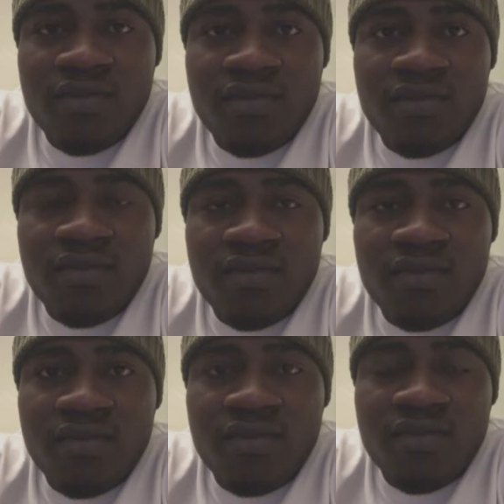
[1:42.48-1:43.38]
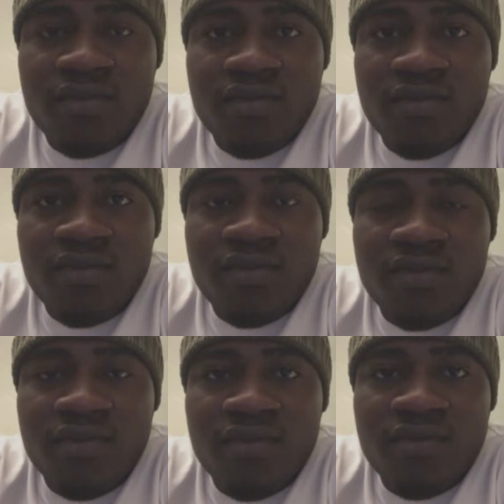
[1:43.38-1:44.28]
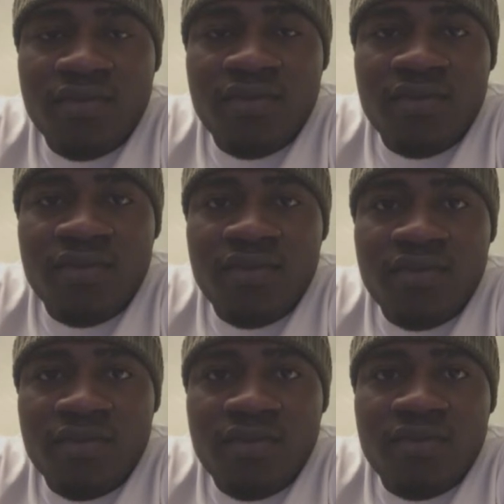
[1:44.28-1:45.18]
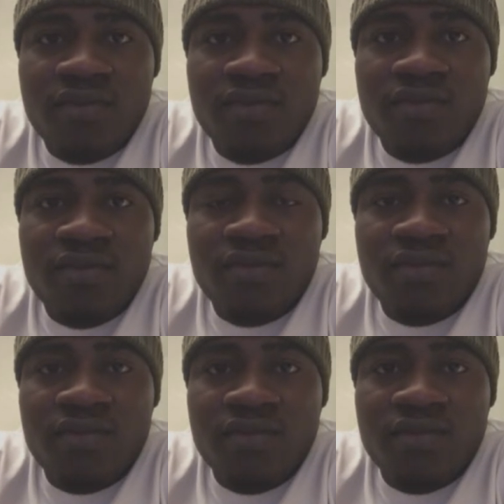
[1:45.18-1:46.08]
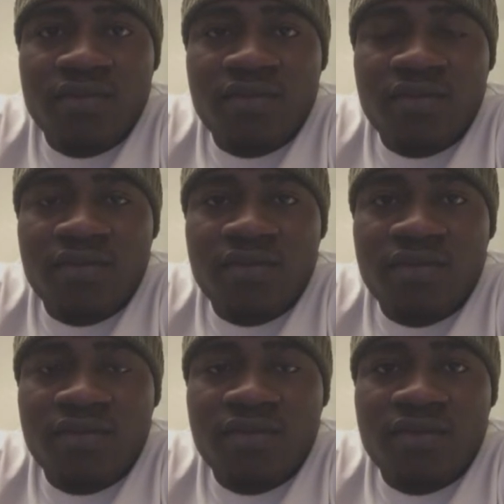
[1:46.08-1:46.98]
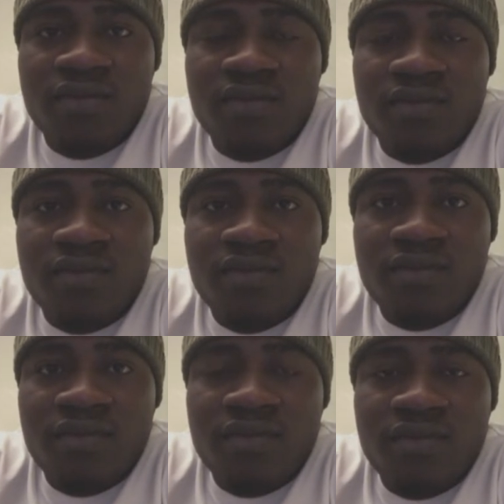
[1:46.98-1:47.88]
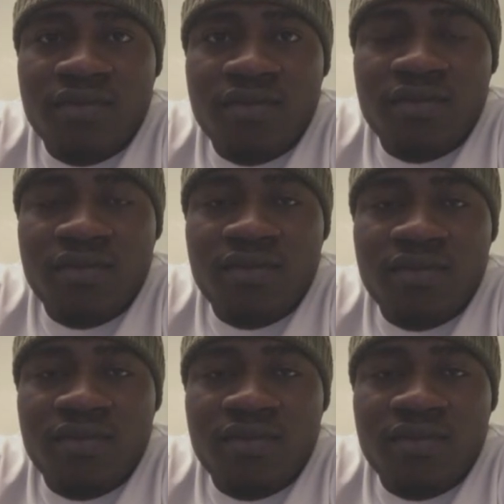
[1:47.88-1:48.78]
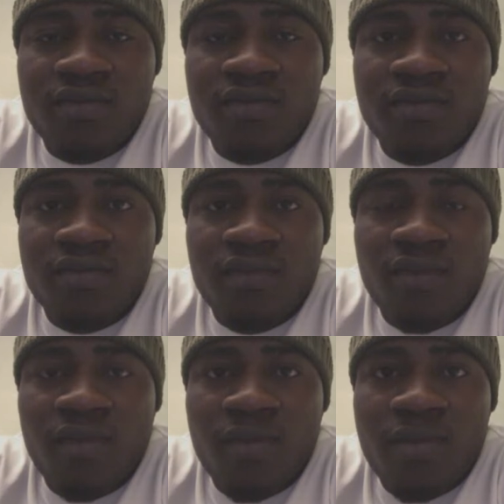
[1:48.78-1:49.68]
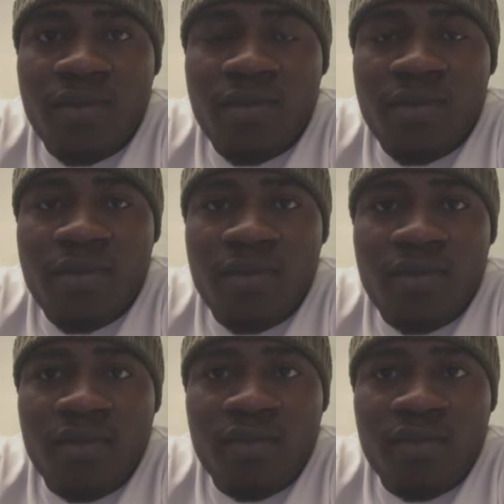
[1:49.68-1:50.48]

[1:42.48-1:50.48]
No words are spoken by the person on screen.